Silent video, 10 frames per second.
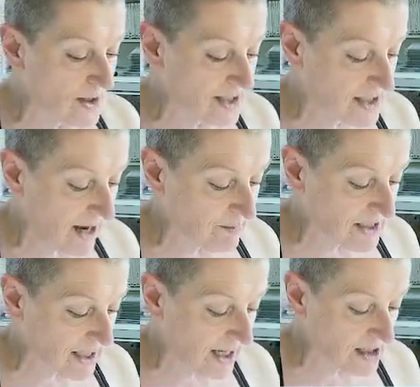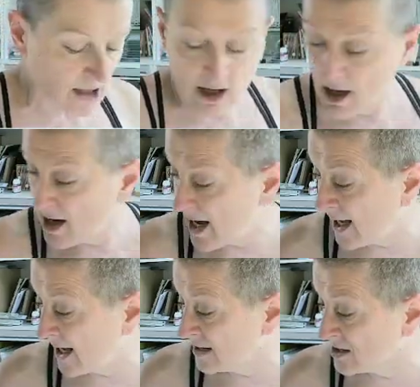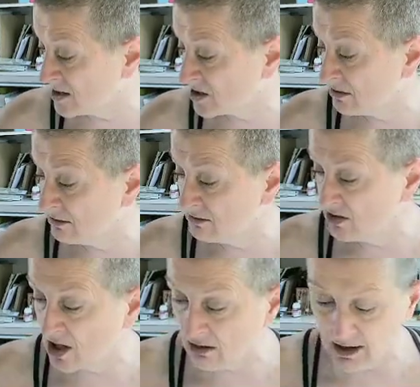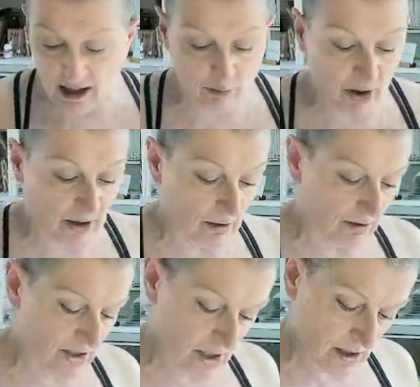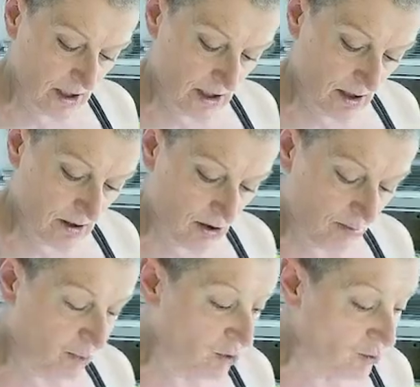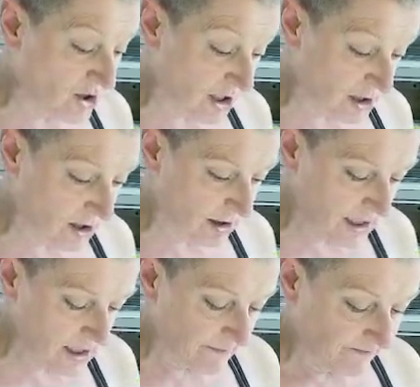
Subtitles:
stamp set and die bundle. The dies are Brewed dies.